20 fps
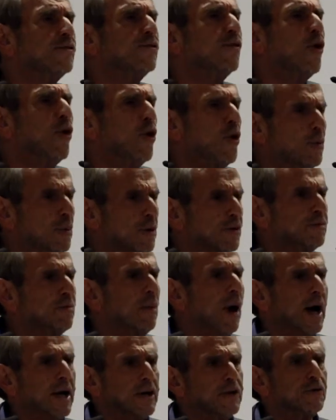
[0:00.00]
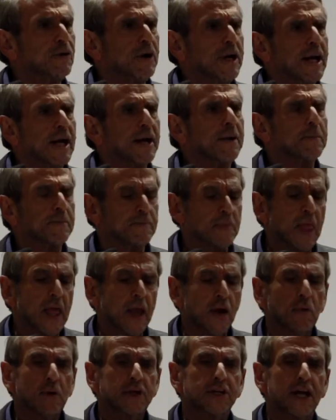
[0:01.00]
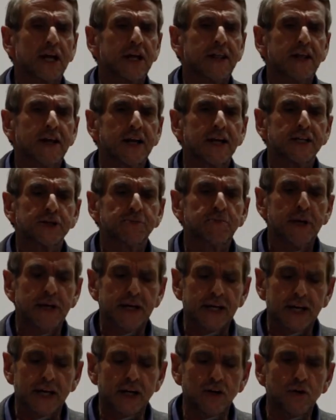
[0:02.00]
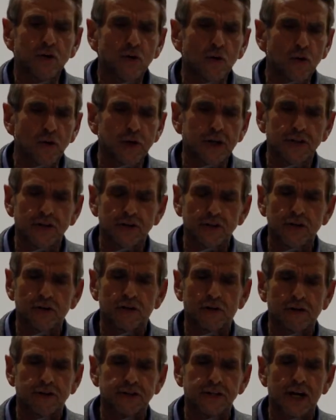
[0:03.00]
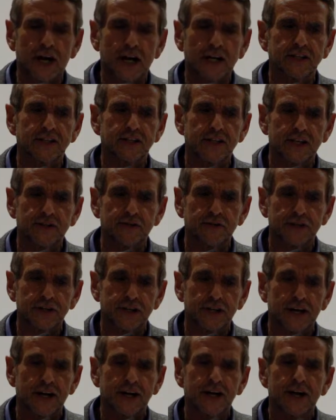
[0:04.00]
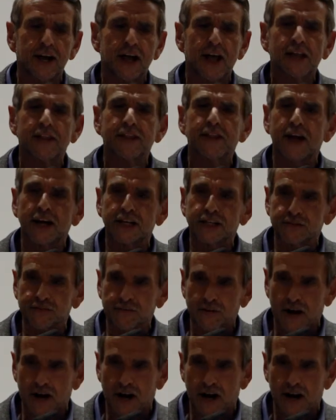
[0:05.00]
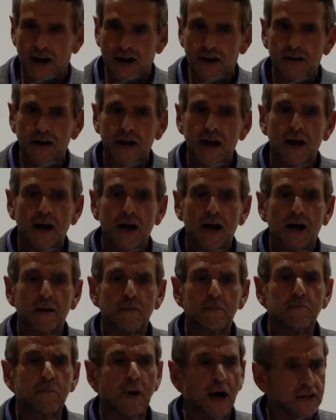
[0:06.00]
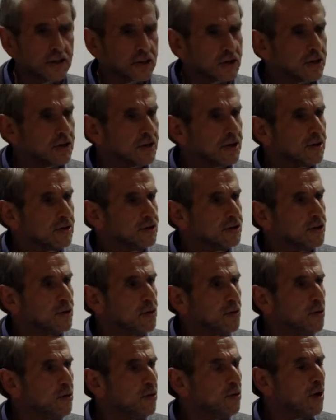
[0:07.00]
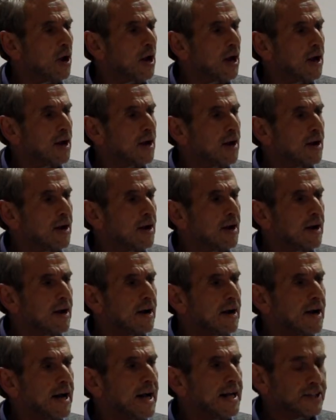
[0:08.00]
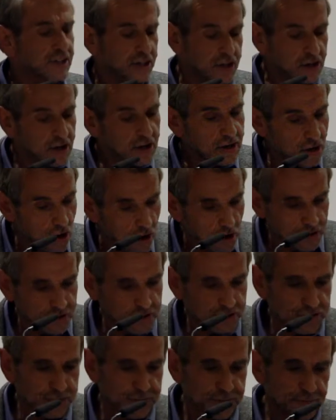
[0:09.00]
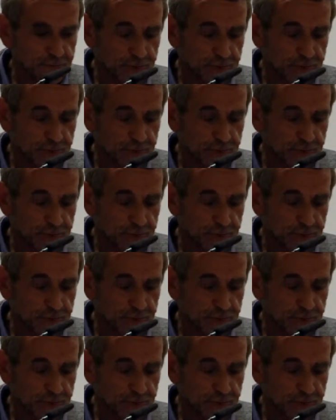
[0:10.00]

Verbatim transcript: form of mind reading, which I think has been ignored in the neuroscience literature thus far. Much to its cost.